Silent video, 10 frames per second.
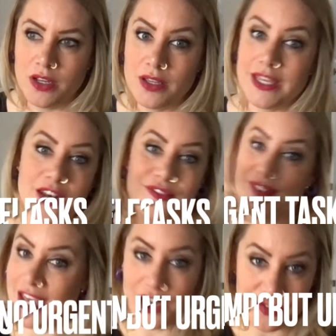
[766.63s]
Get a
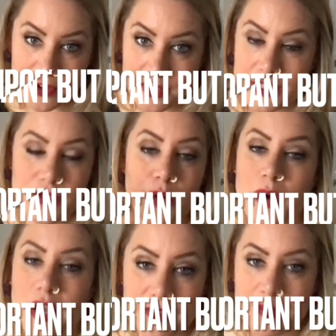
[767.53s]
VA for this or
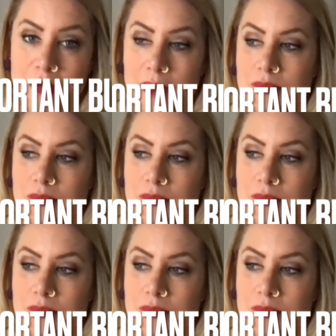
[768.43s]
whatever it might be.